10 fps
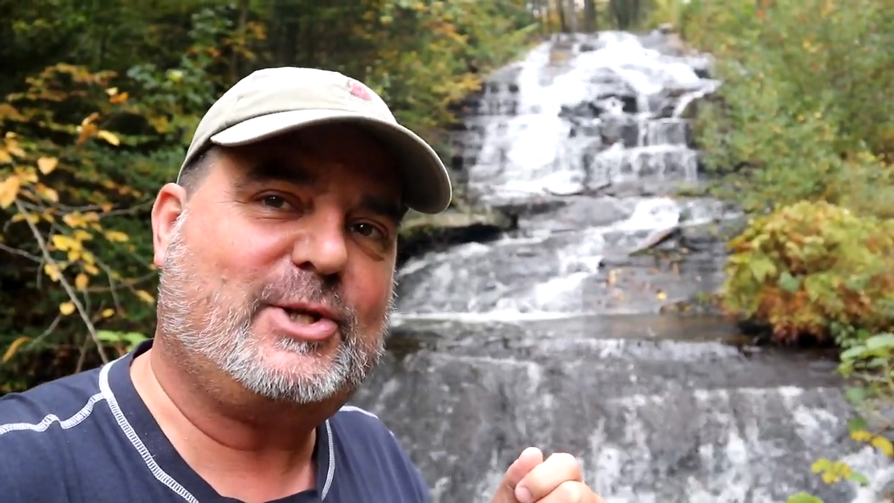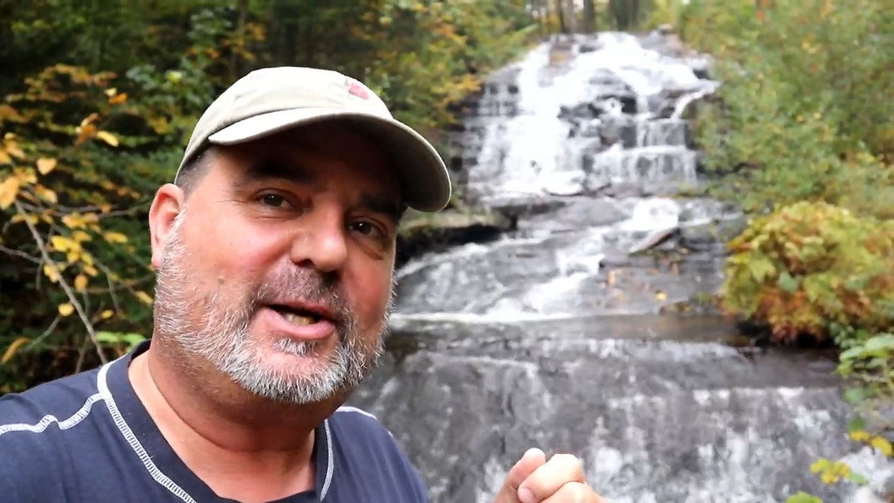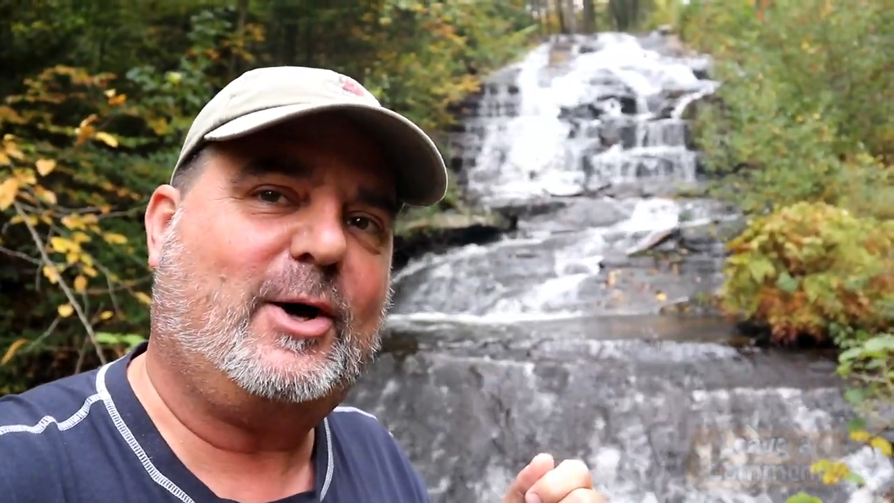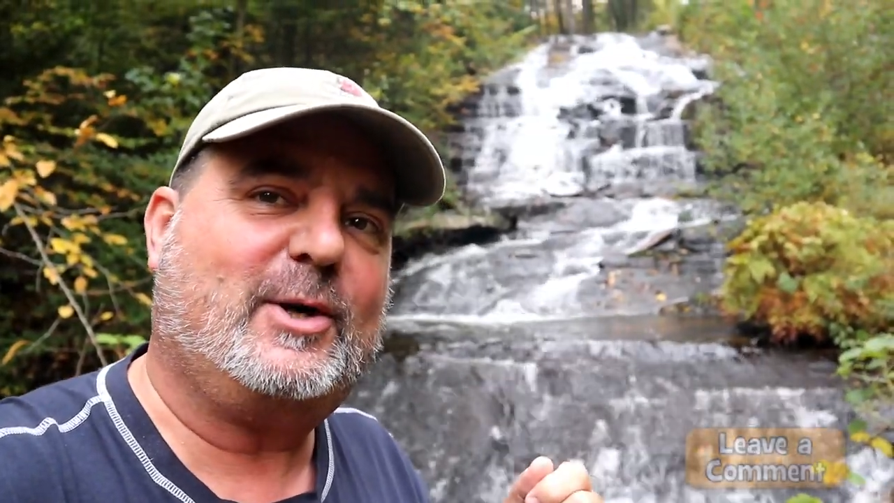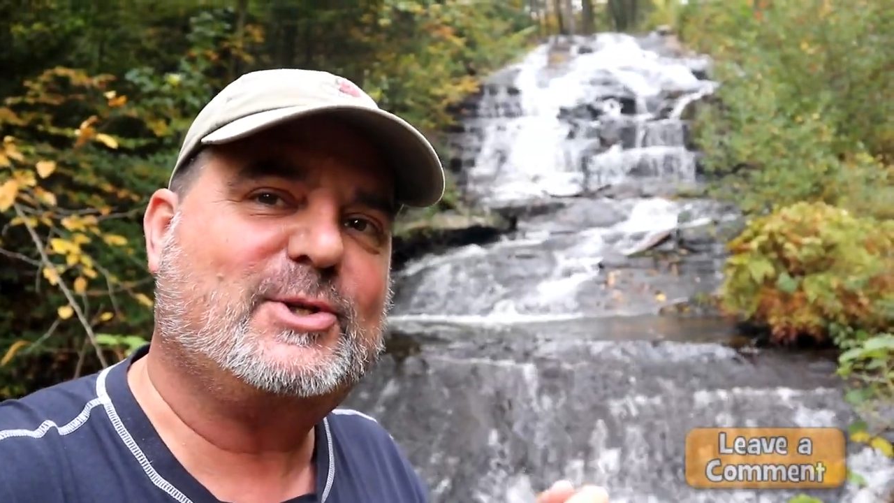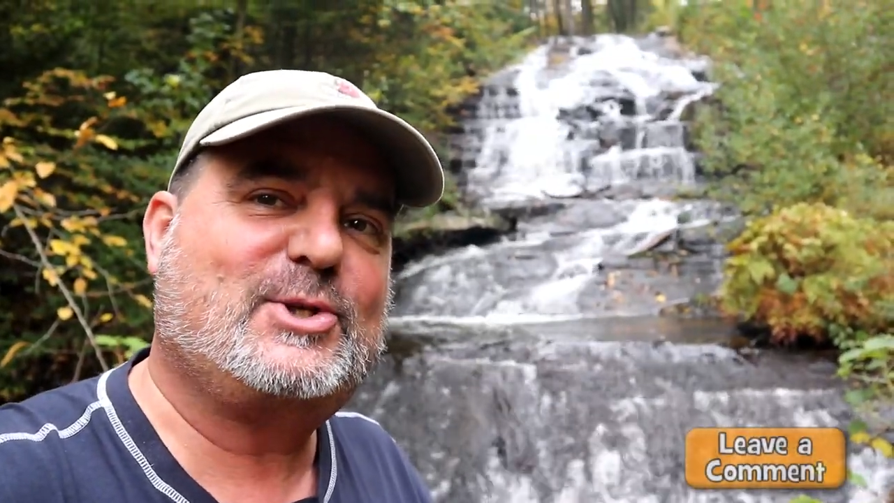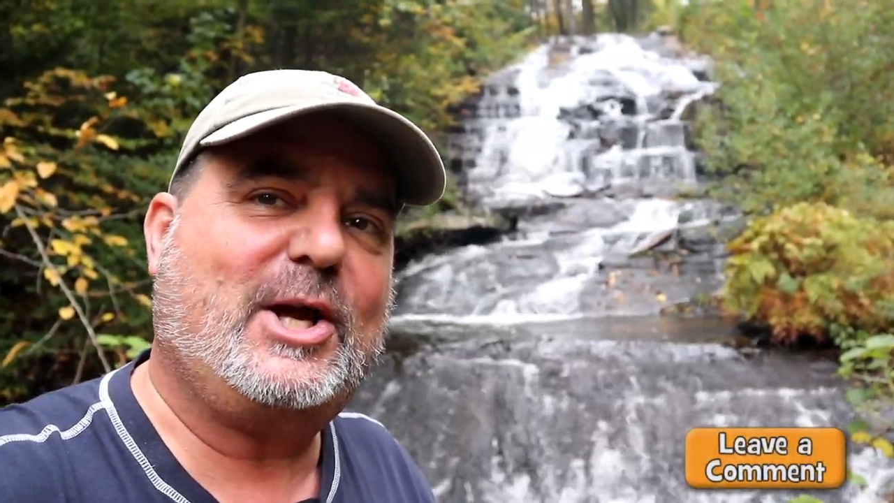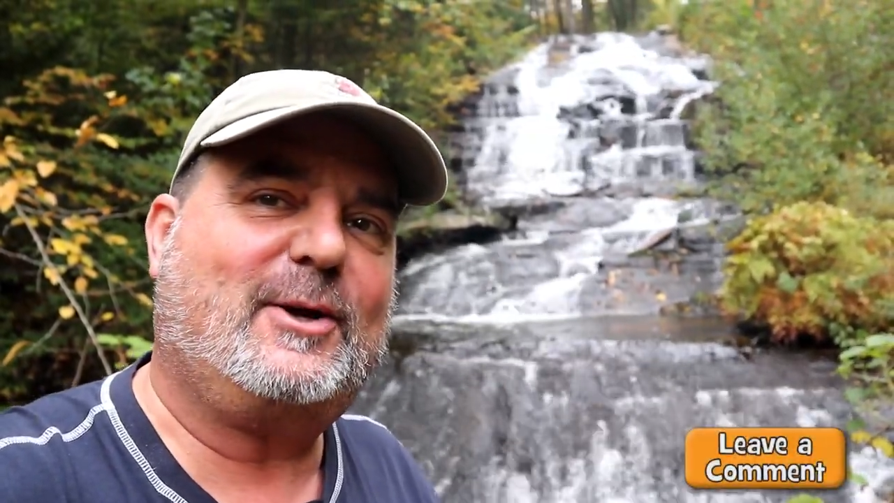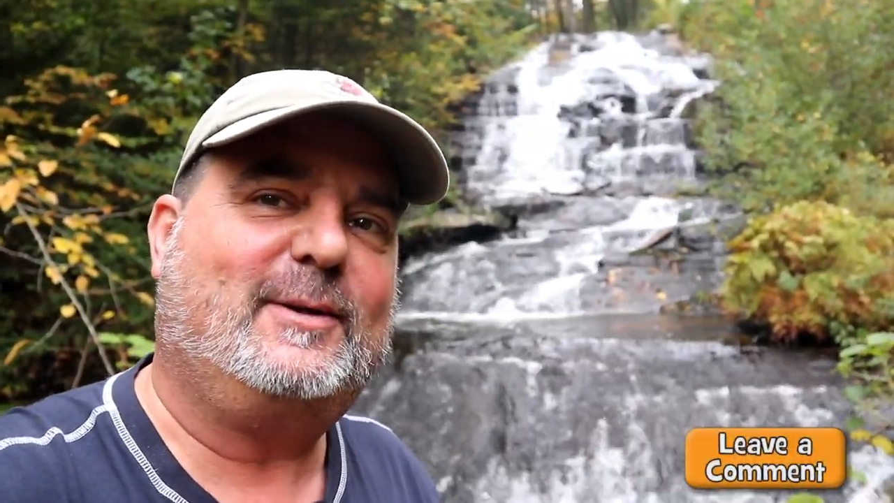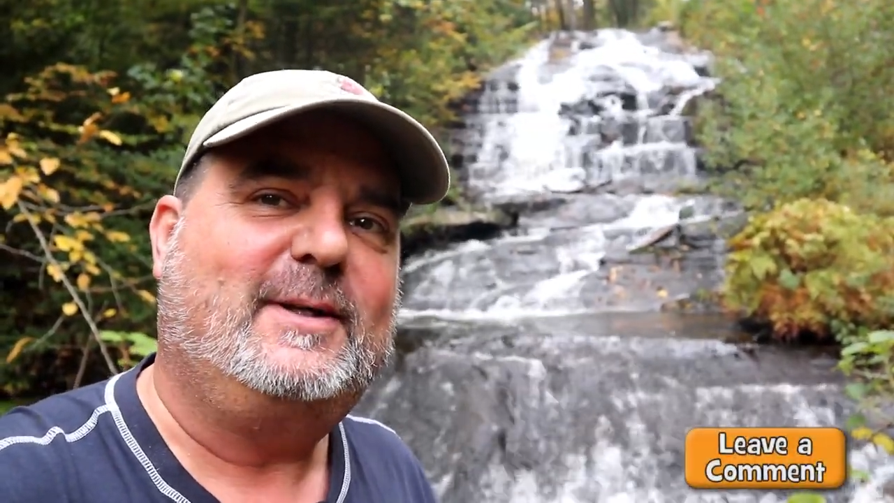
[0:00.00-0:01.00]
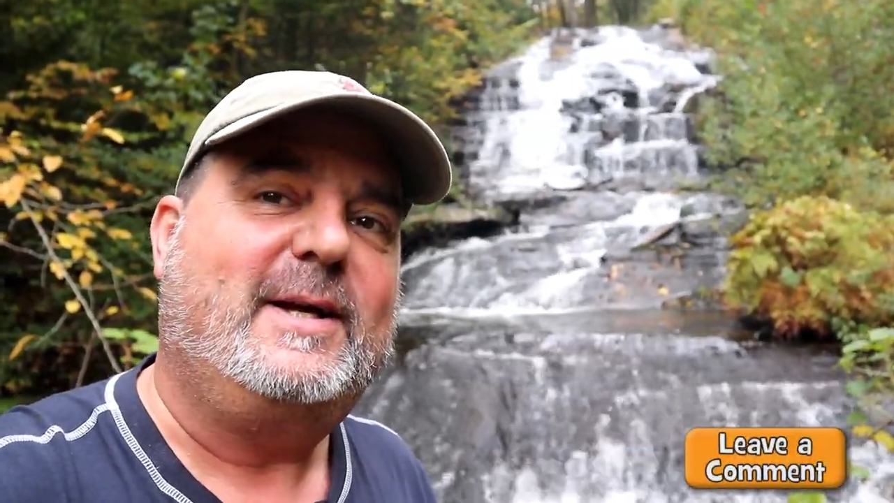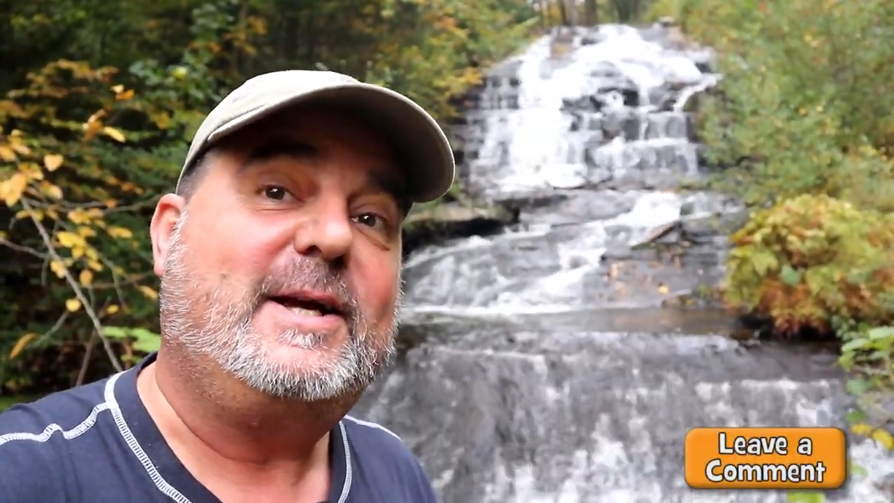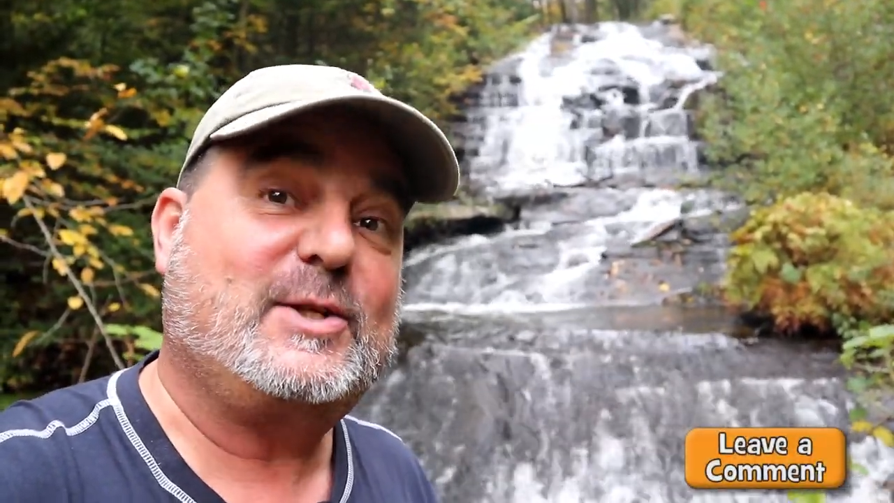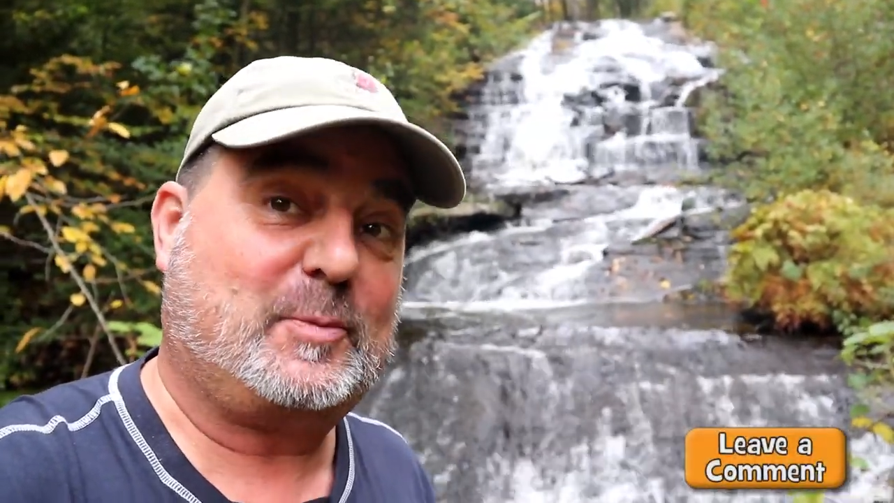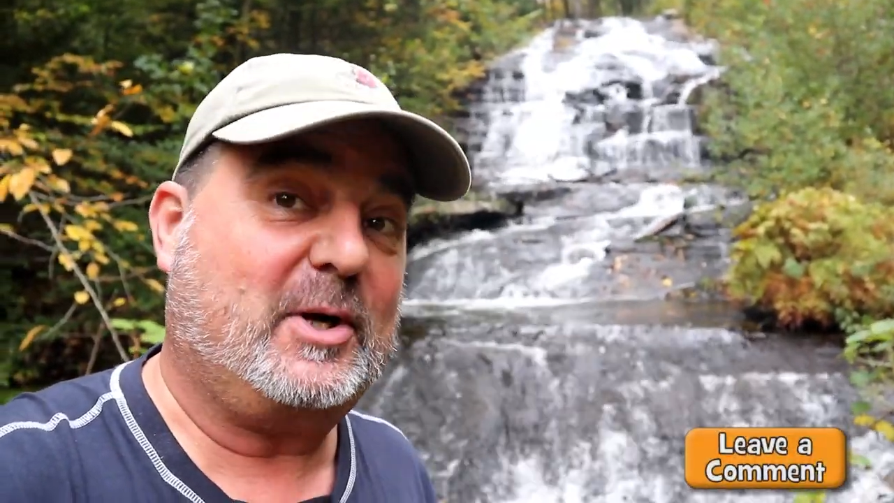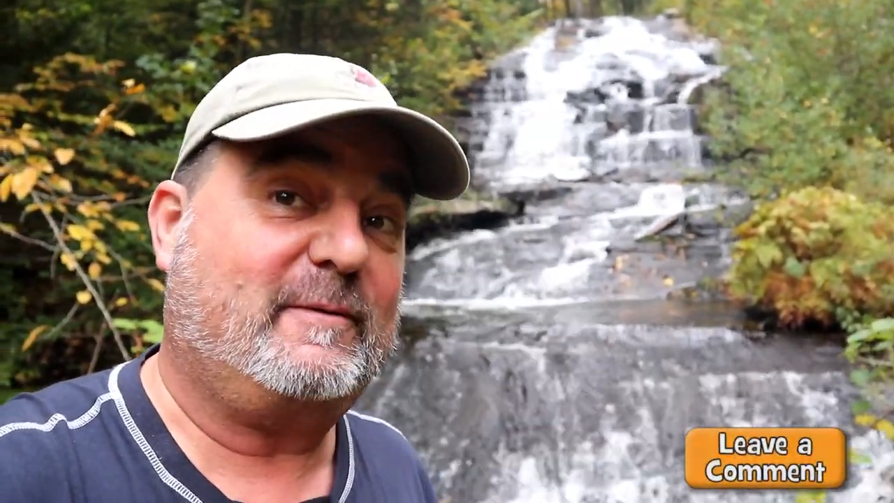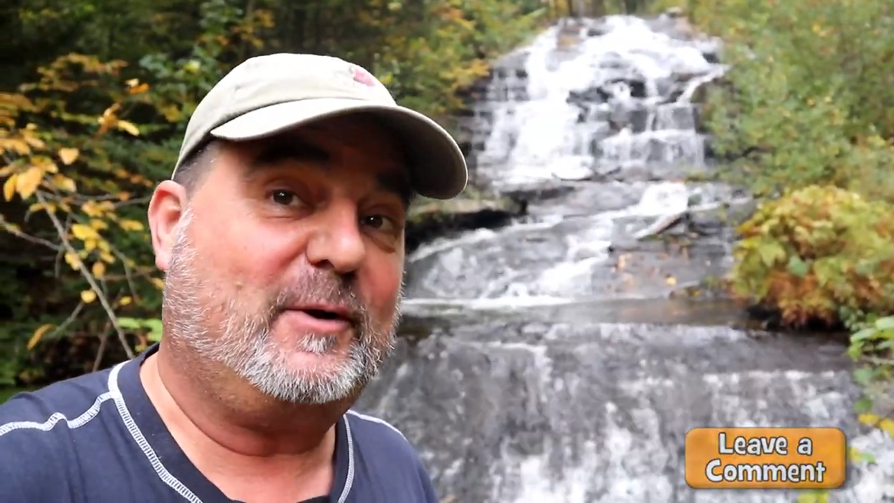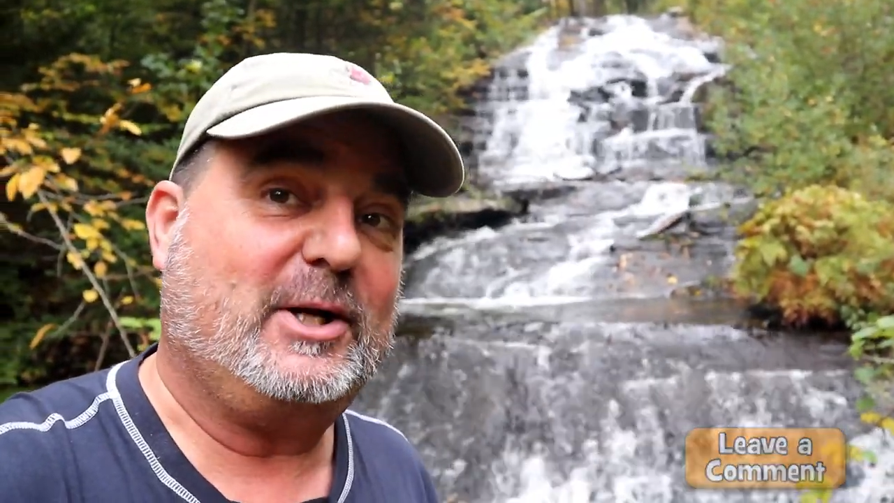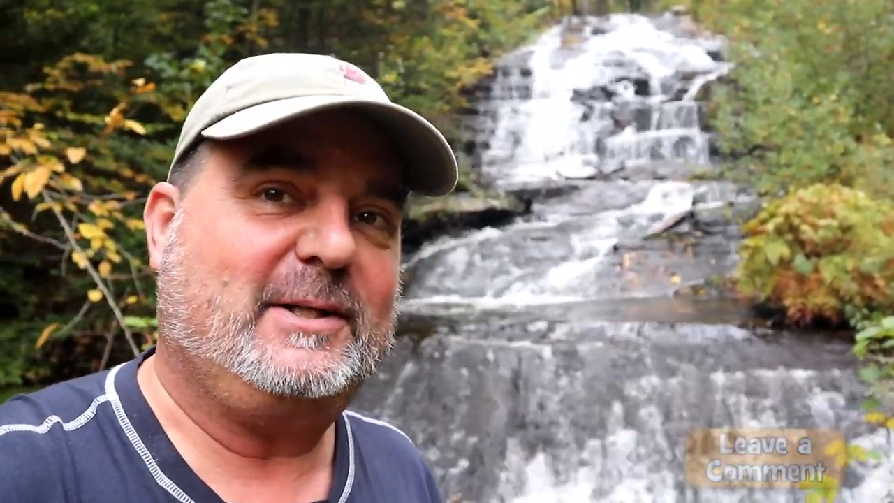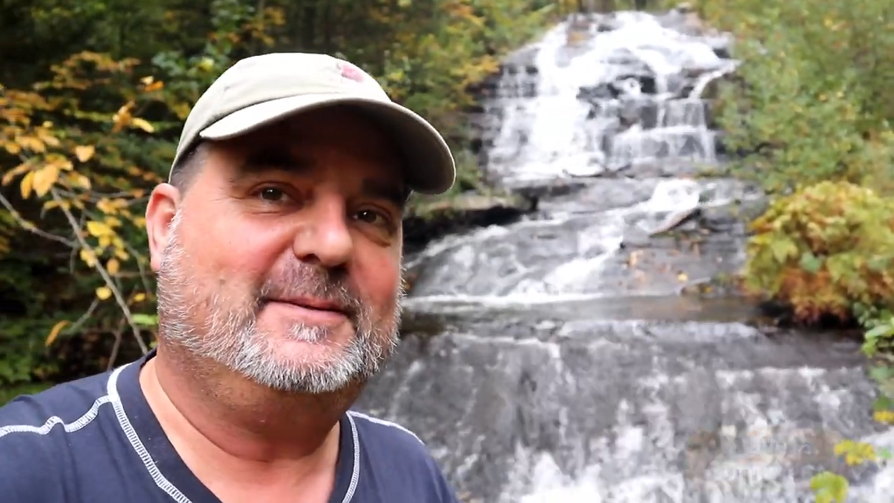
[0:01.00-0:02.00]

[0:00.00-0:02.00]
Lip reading: Check out his channel. He's pretty funny.